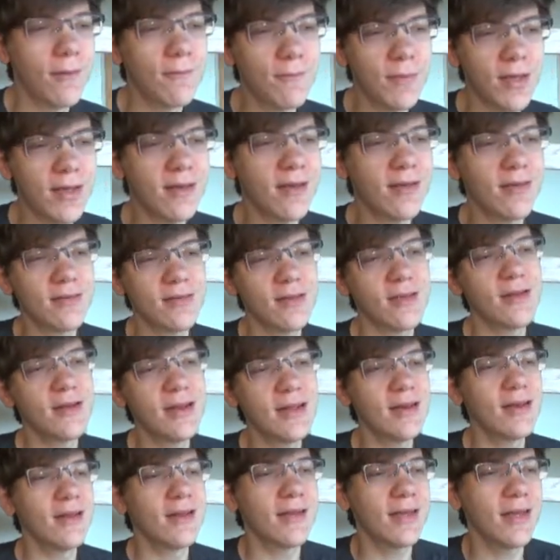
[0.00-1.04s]
Because you
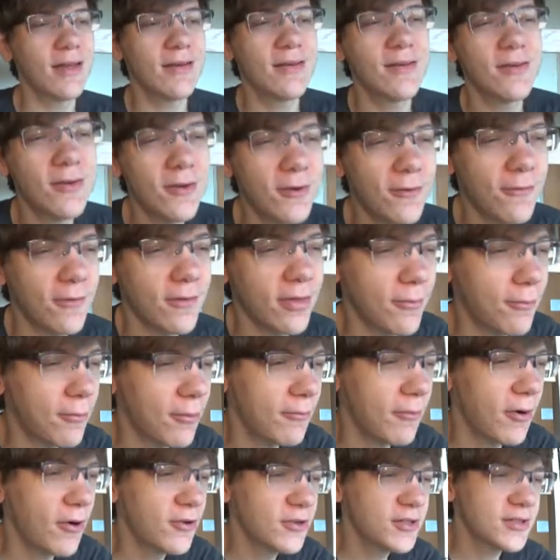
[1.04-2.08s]
need to get two for the
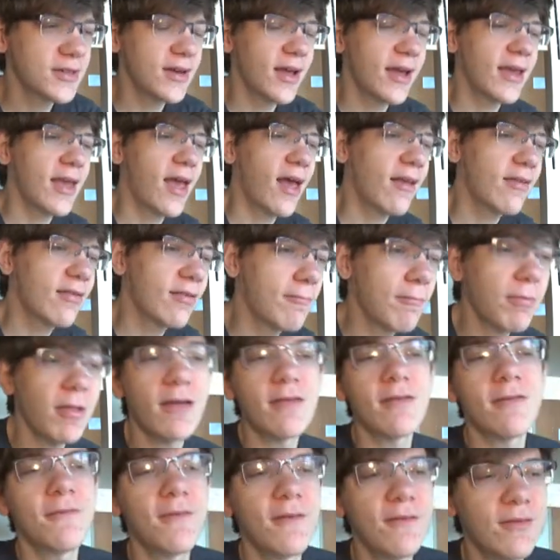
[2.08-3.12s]
promotion, I guess,
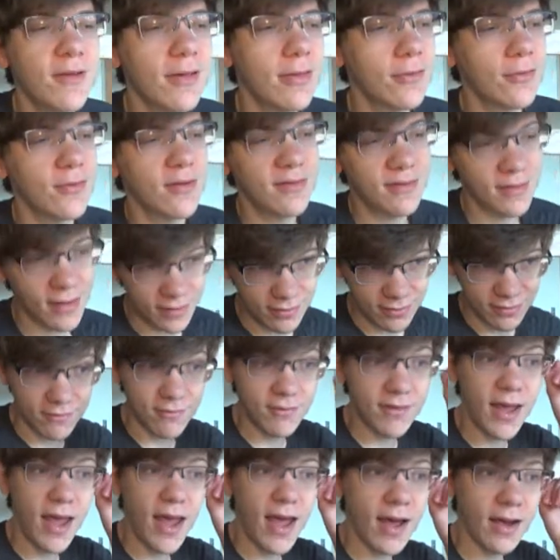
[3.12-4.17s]
plus 53 cents
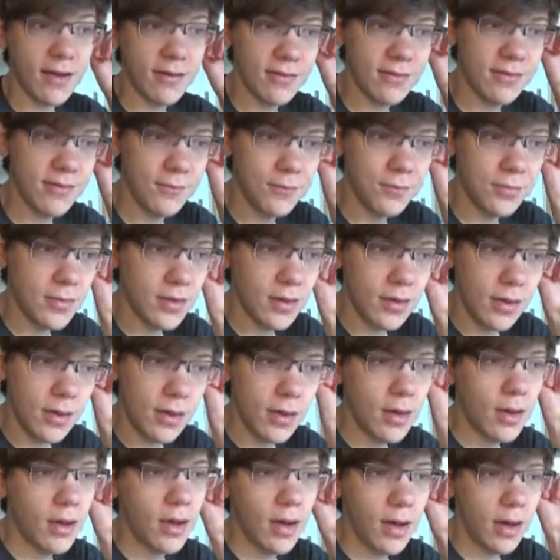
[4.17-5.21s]
of tax.
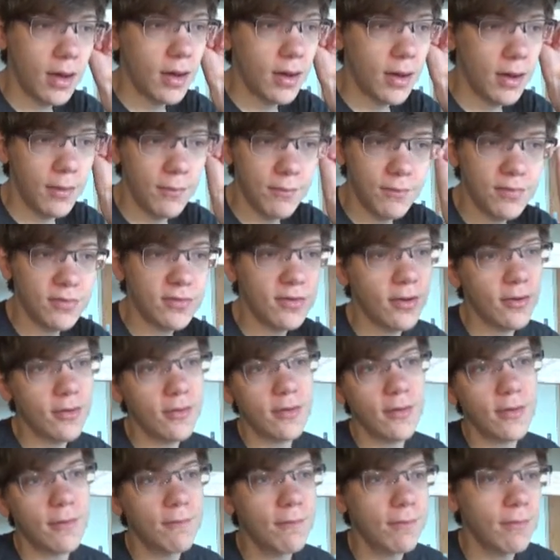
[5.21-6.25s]
Or
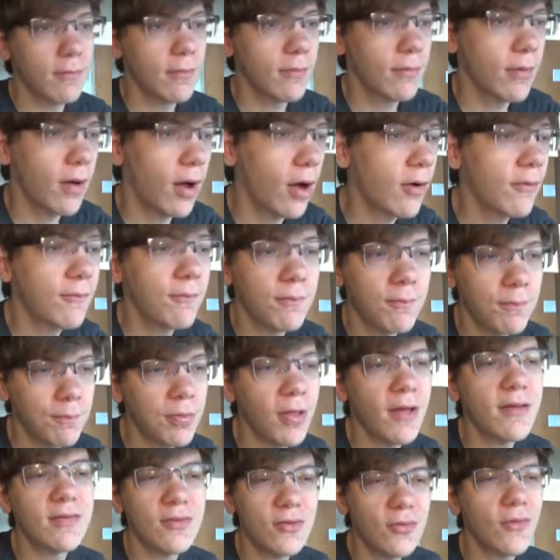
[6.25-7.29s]

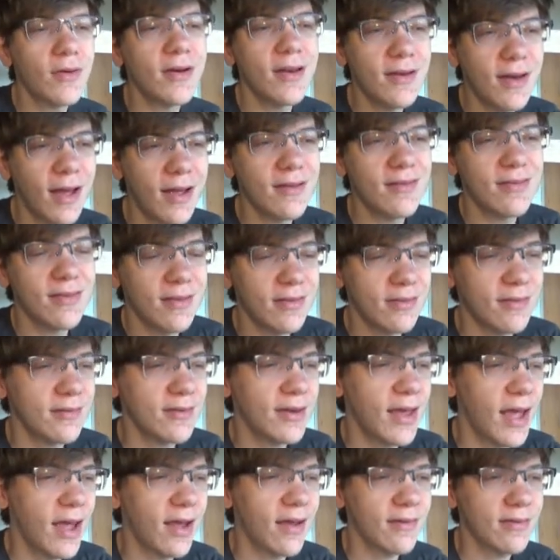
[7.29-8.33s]
plus 29 cents of
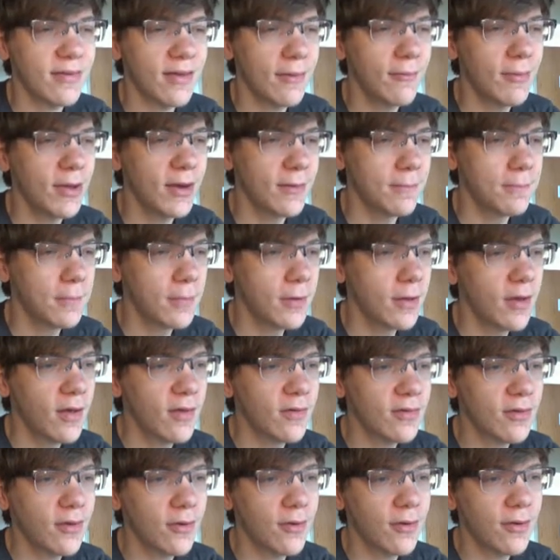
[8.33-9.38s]
tax, I mean.
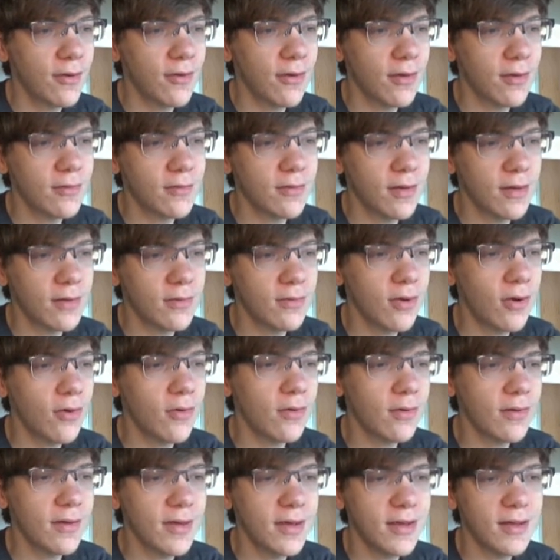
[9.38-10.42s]
So in
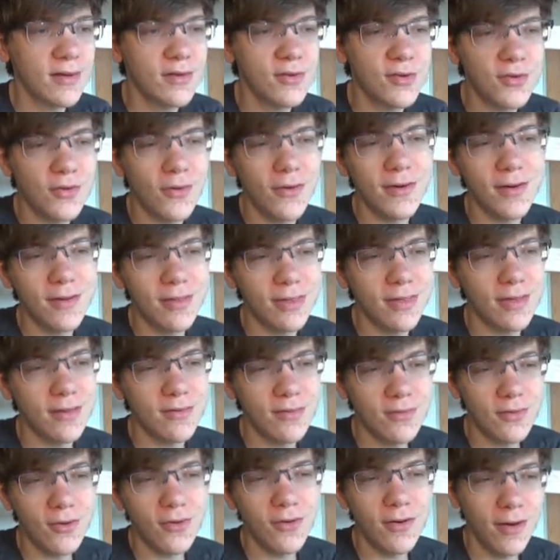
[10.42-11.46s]
total, he had shorted this
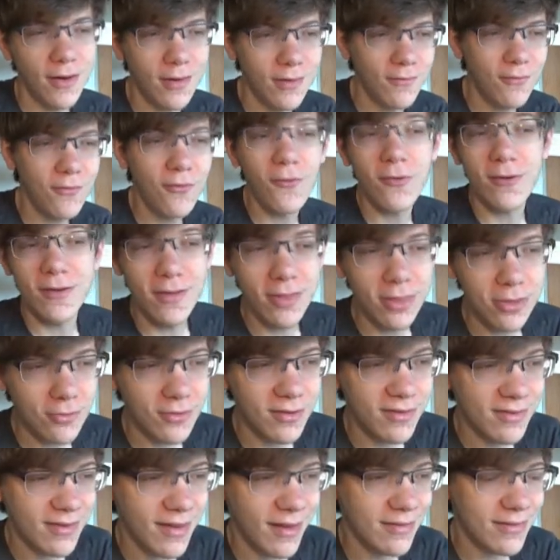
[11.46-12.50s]
store
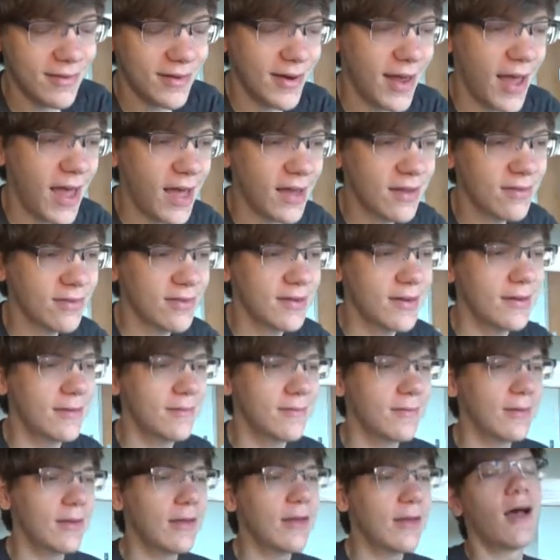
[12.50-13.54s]
43 cents on accident.
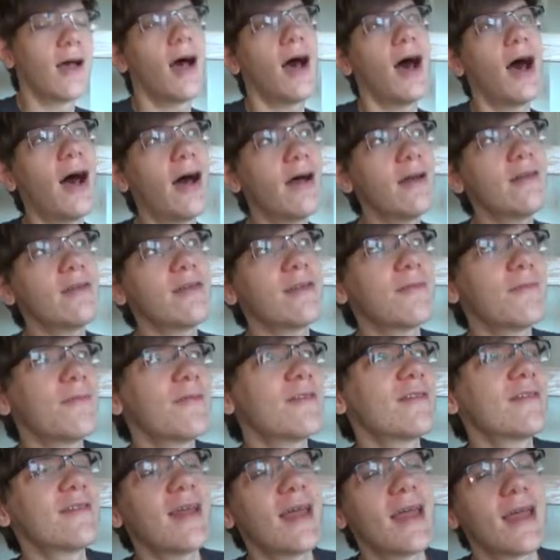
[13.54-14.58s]
Honest
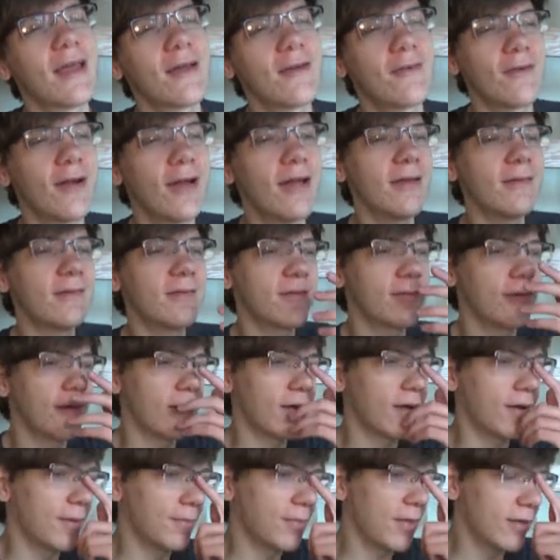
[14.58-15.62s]
mistake, right?
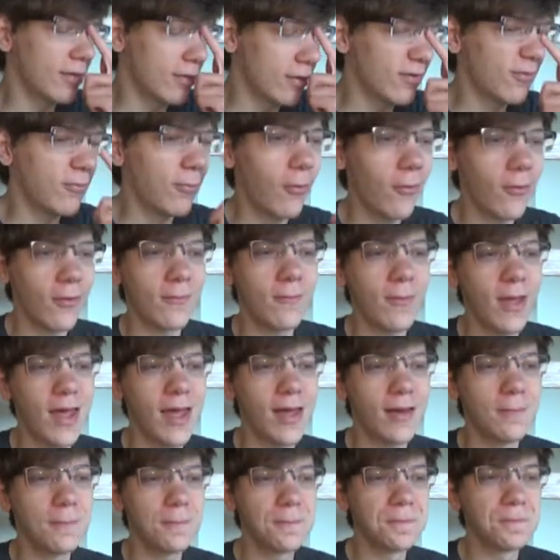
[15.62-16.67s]
That this poor
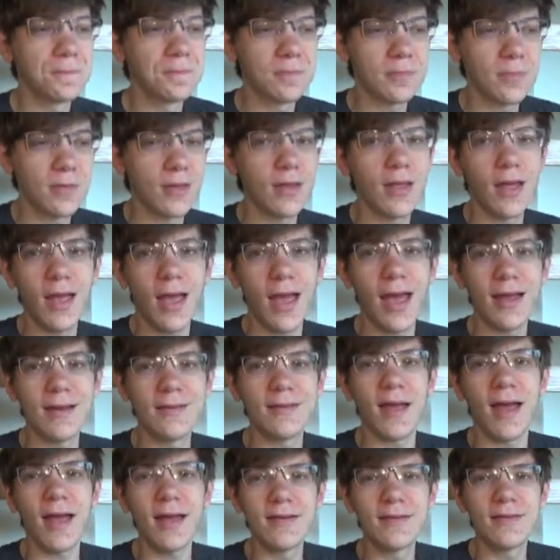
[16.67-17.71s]
man
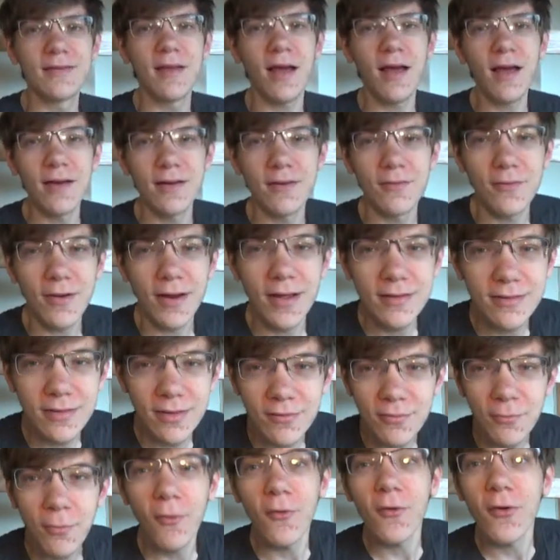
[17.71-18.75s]
had done, right?
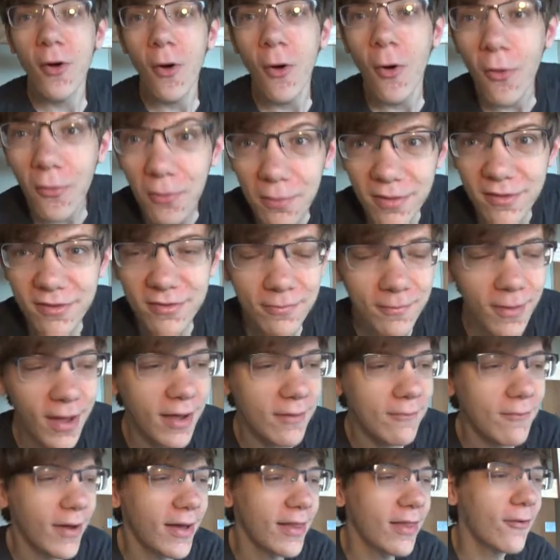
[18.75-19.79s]
This poor homeless
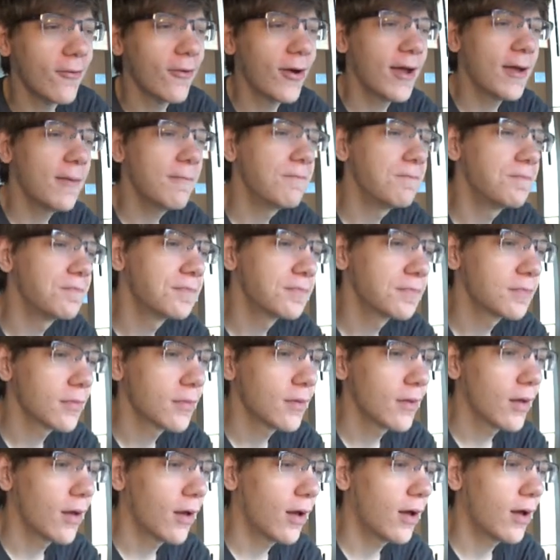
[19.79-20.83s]
man, by the way.
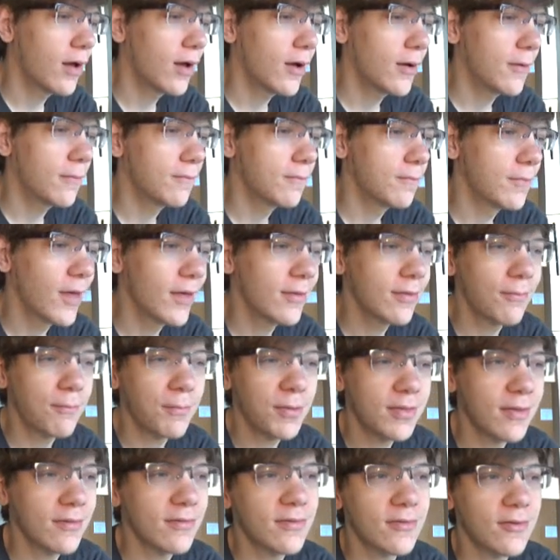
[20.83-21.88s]

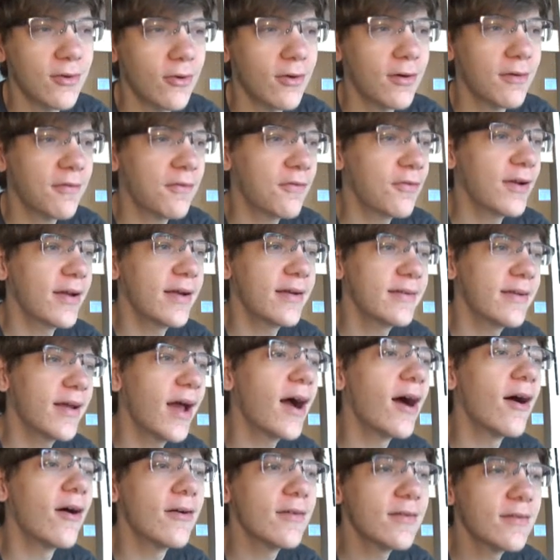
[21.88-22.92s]
But the store freaked
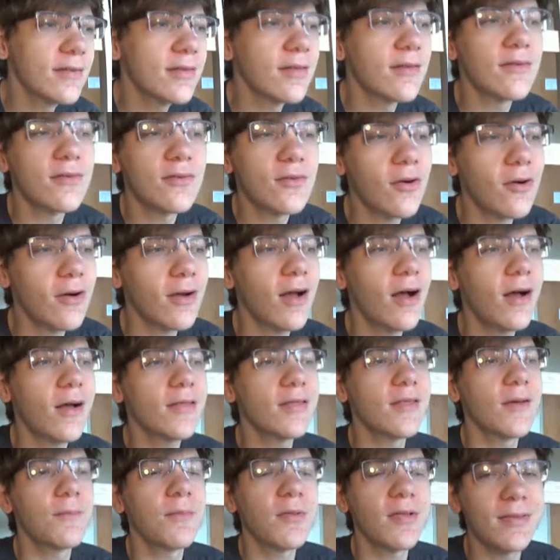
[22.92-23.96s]
out. The store
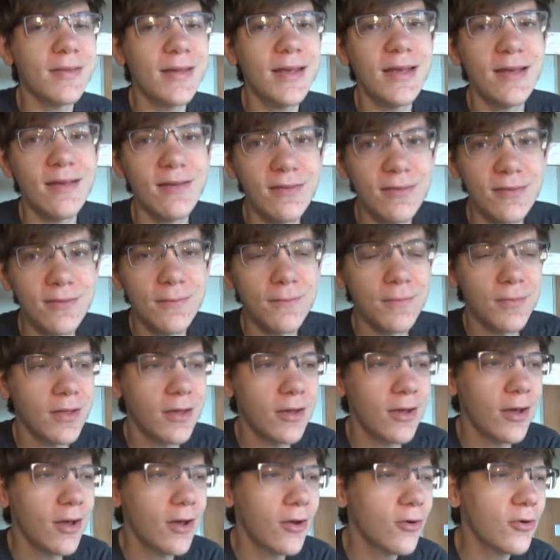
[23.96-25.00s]
called the police,
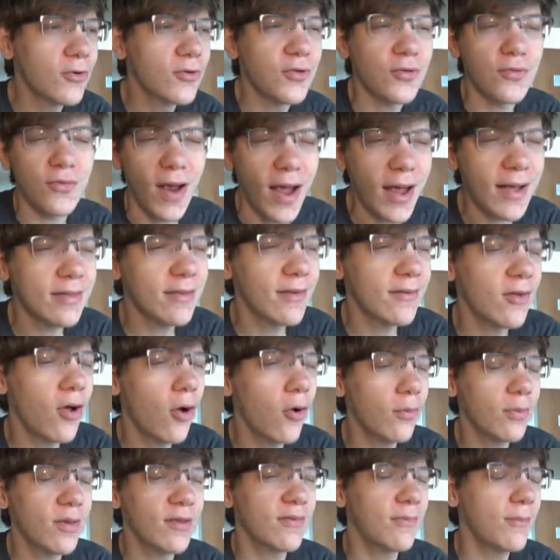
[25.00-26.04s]
who tracked this
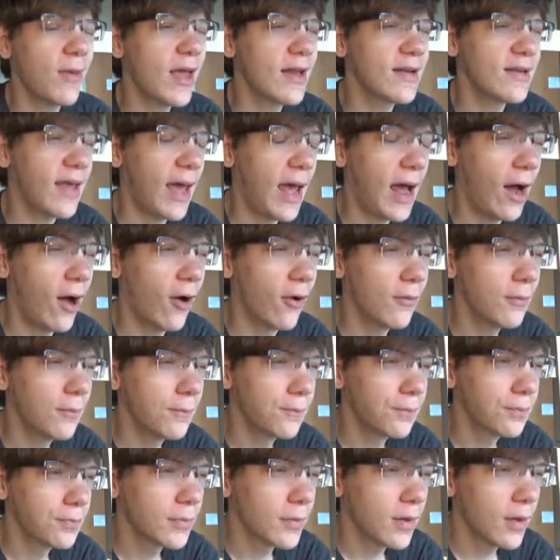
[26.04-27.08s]
homeless man down
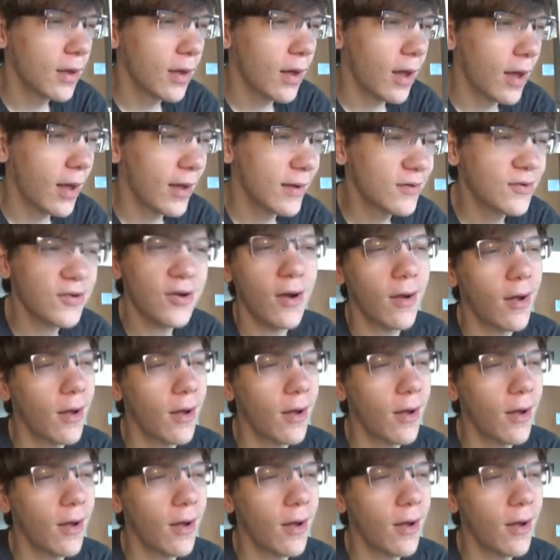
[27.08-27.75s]
and